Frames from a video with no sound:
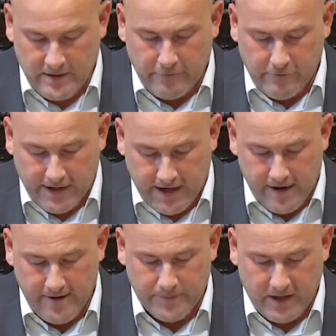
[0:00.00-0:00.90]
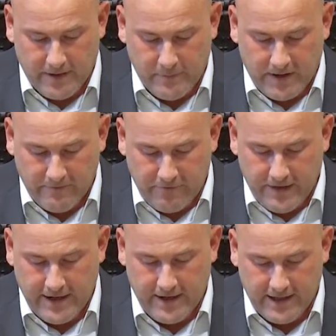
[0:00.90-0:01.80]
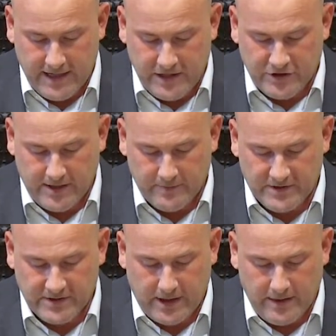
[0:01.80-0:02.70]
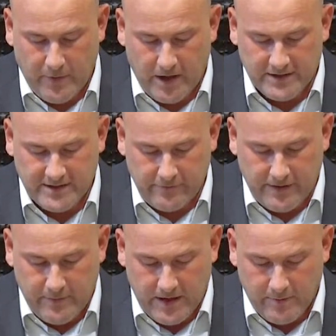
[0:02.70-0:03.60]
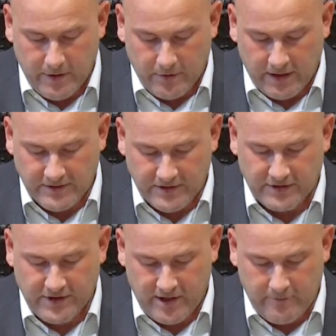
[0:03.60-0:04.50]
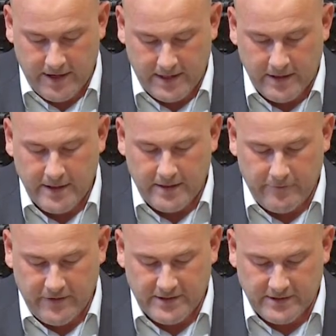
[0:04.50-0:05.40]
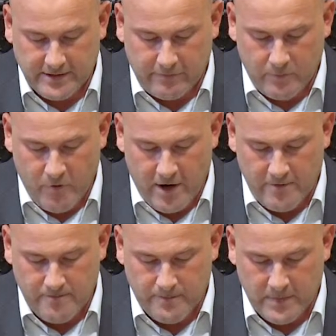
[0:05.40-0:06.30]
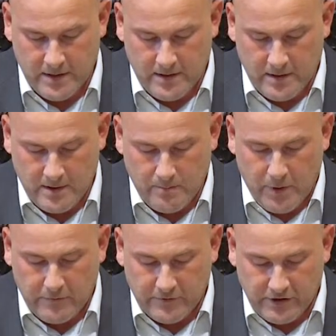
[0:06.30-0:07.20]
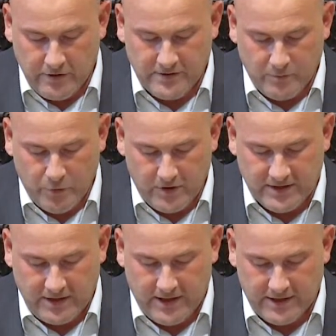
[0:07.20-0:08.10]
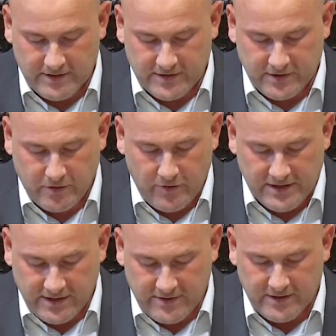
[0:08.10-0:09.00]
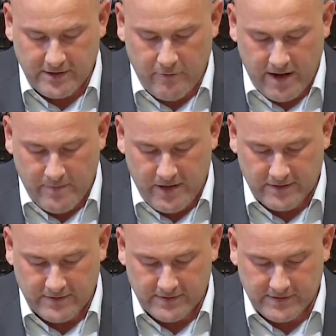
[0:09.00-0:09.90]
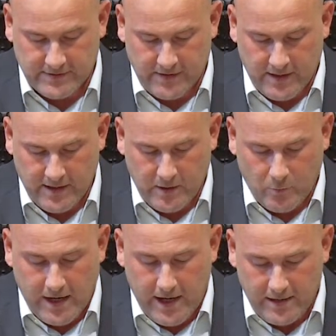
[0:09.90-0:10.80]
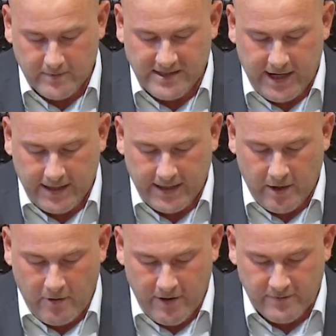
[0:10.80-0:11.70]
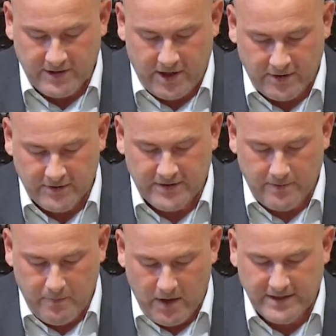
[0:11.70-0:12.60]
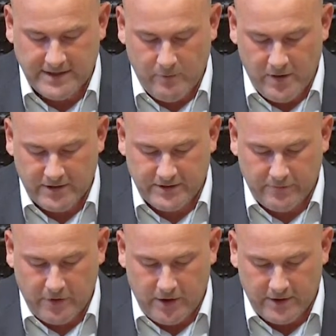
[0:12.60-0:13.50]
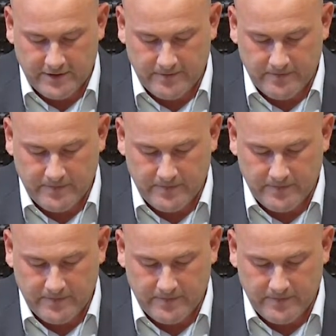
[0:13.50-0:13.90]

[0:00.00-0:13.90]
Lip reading: Phrygia and Pamphylia, Egypt, and the parts of Libya belonging to Cyrene and visitors from Rome, both Jews and proselytes, Cretans and Arabians? We hear them telling in our own tongues the mighty works of God."